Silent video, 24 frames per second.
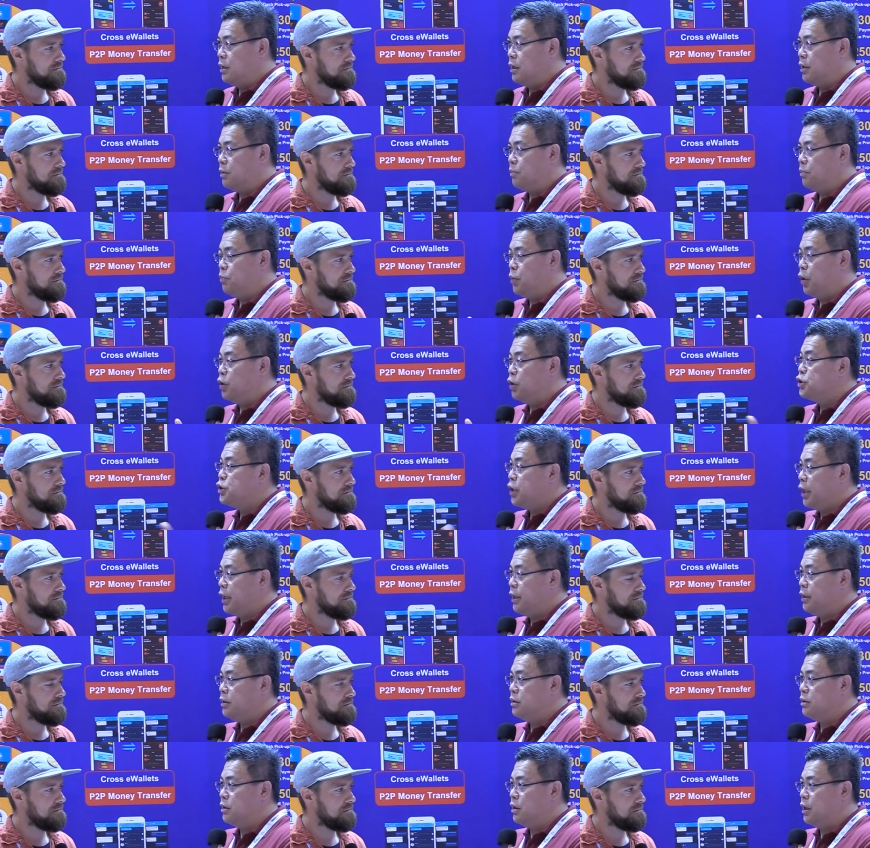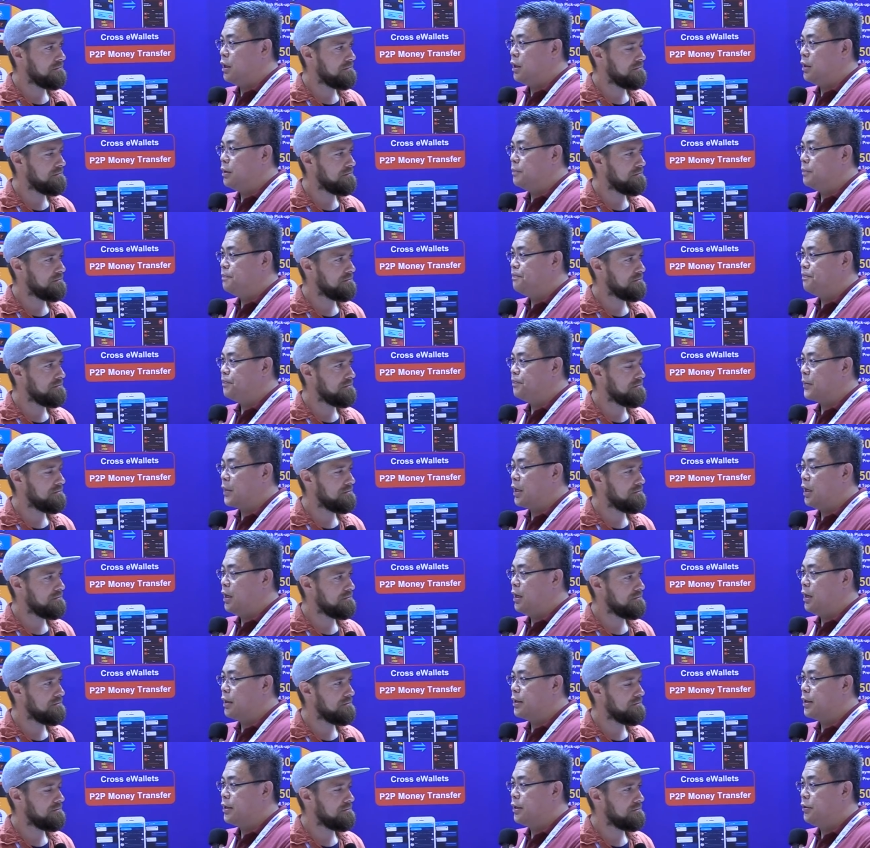Speaker 1: a blockchain um,
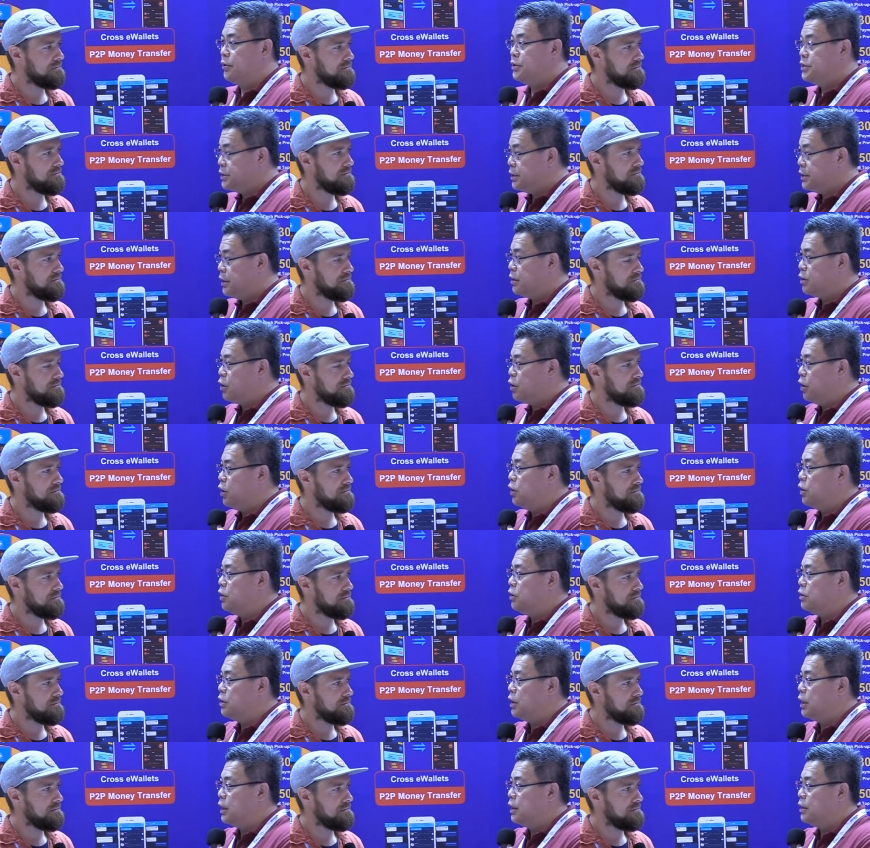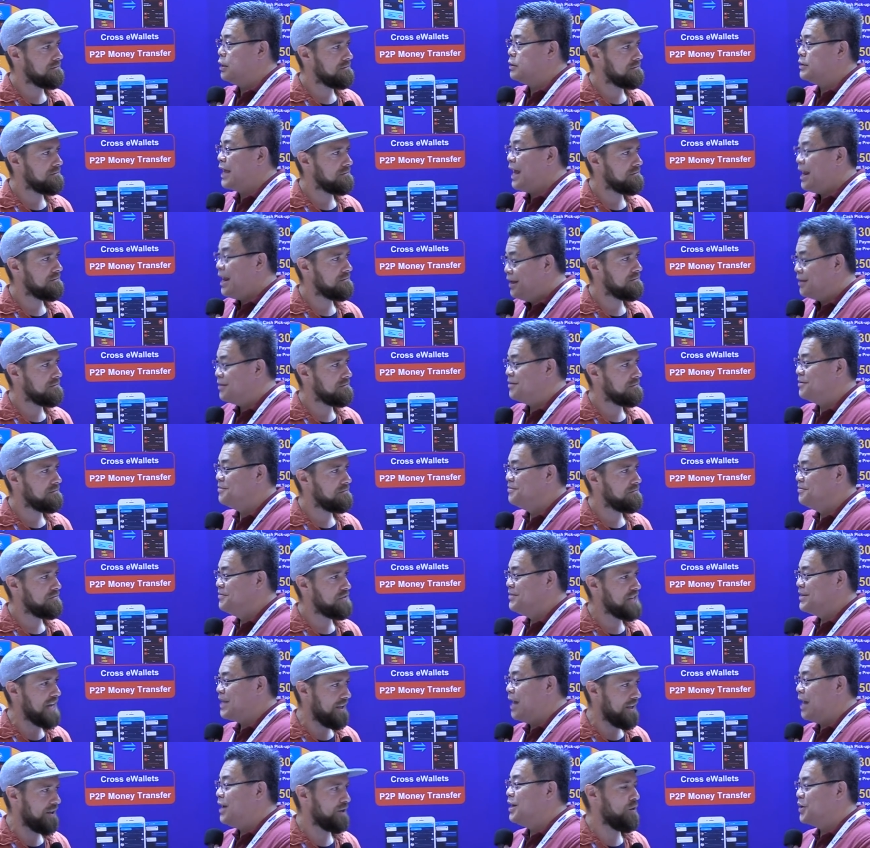a currency called uh, Talent.
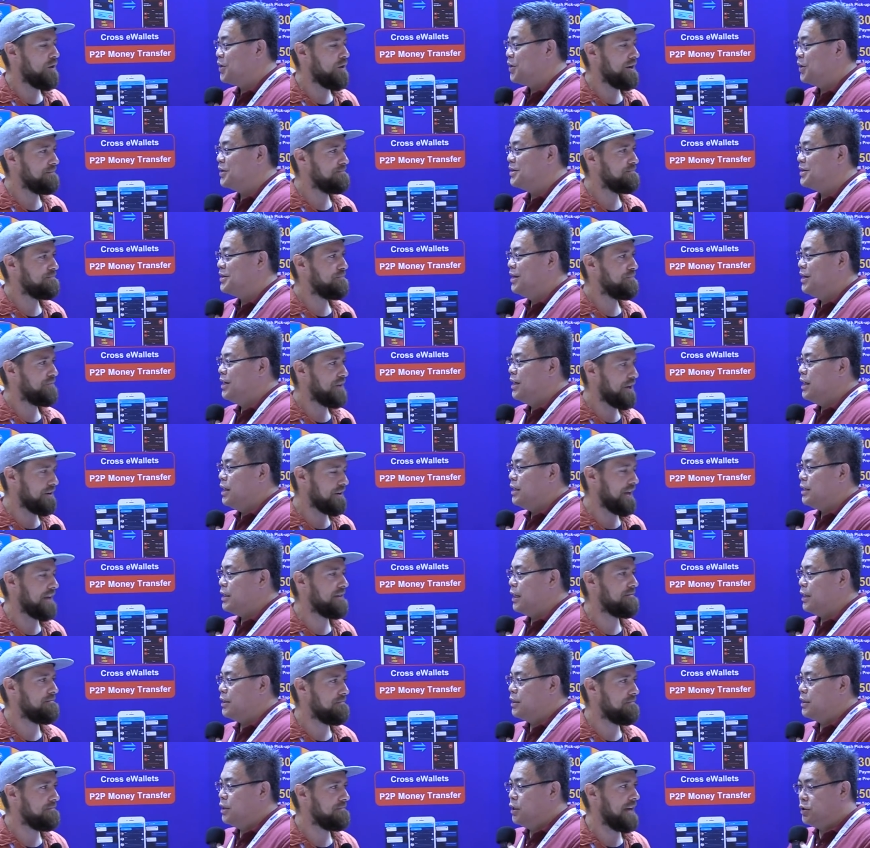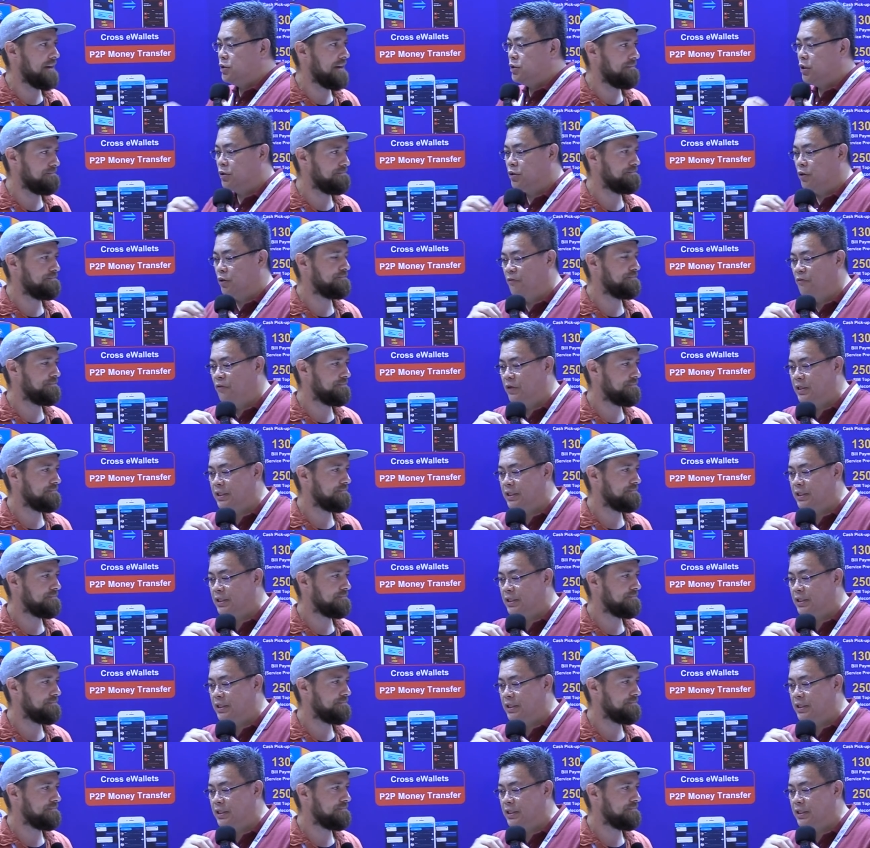Talent, coin. Okay. Yeah. Yep. So to